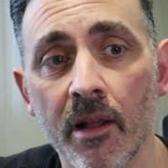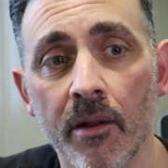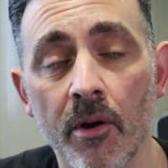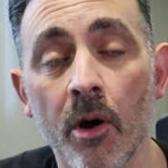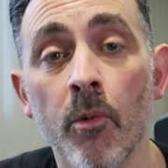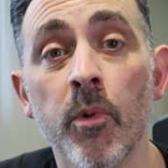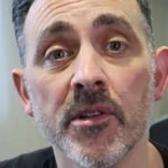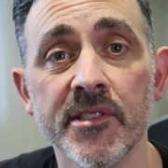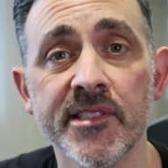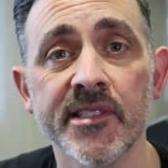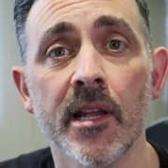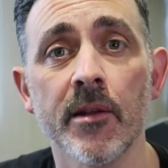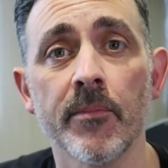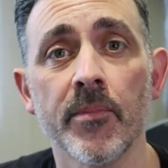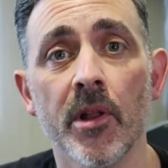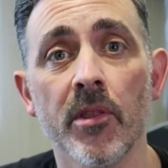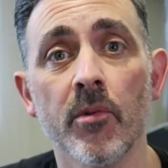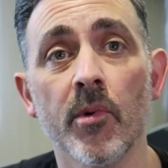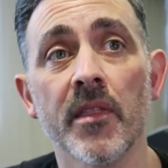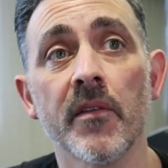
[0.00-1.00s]
I will say,
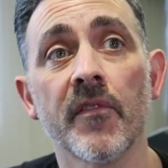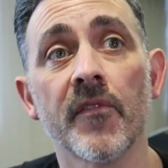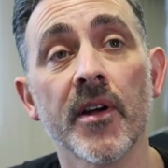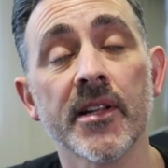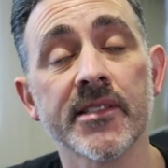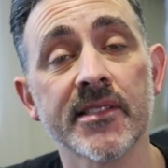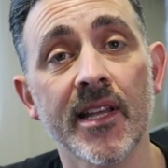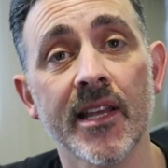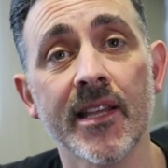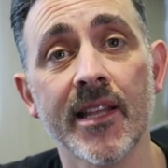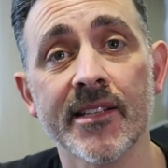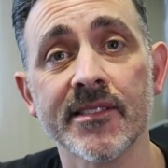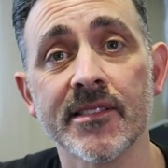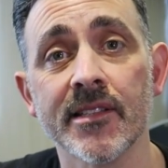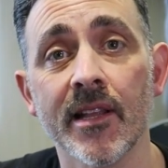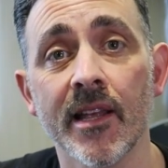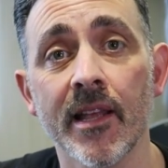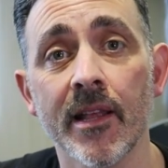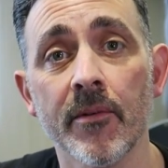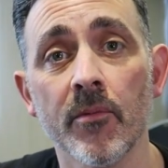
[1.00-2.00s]
by the way, the first day
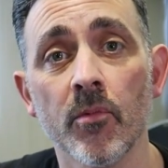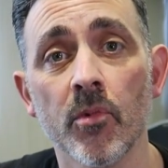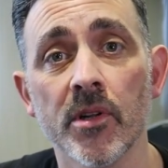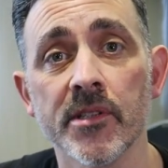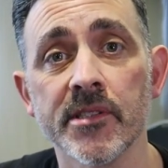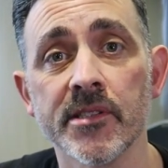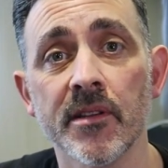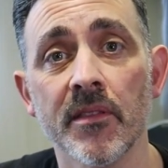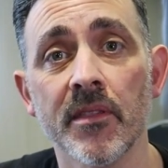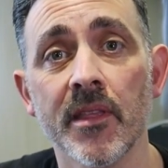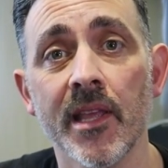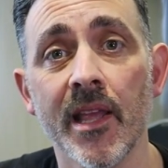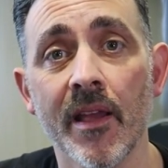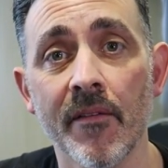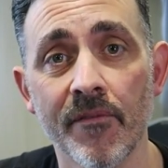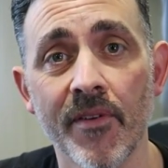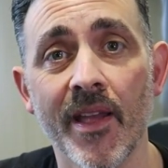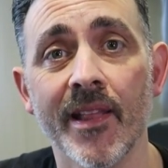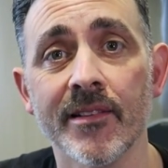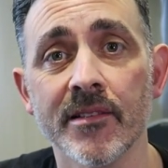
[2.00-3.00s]
yesterday was the
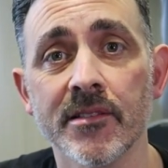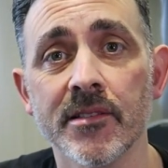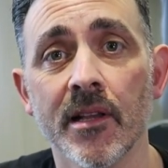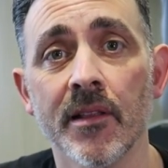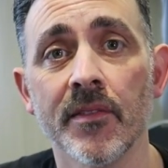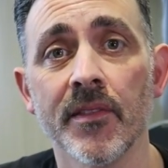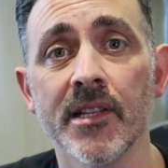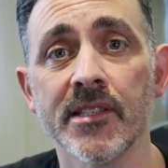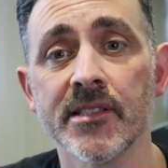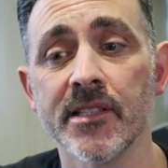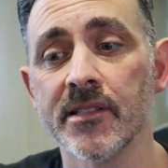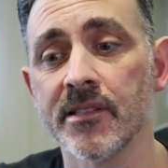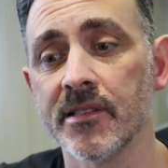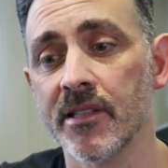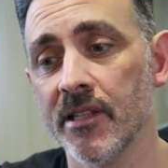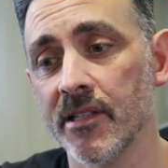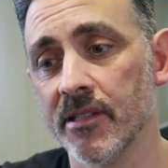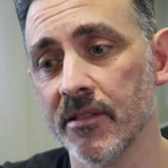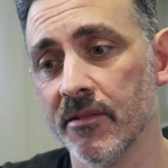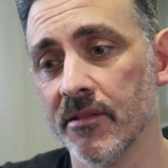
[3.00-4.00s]
event, and this is
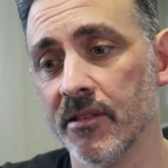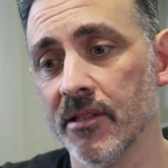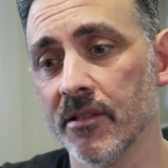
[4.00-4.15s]
the